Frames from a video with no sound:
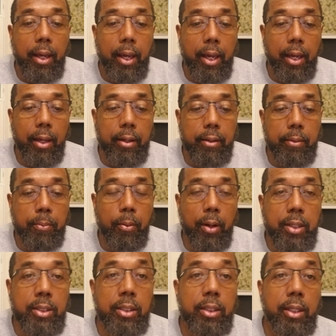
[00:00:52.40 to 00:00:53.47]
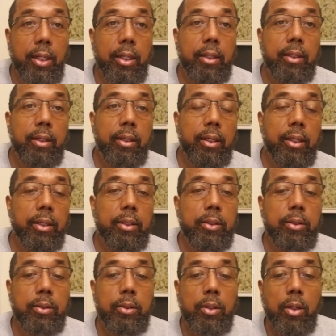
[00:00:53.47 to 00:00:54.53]
And the president
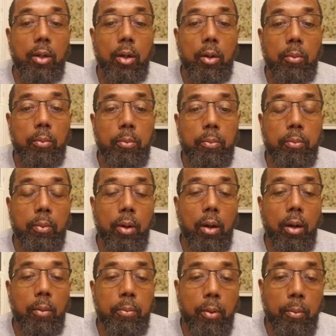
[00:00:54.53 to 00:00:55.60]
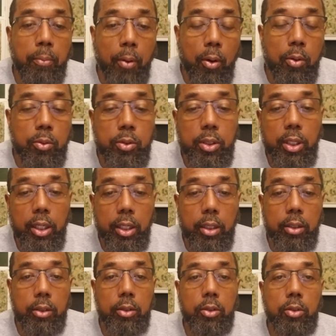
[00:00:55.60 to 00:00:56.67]
is proposing
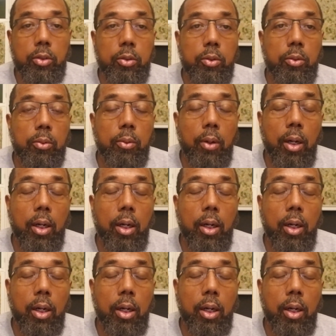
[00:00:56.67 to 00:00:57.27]
to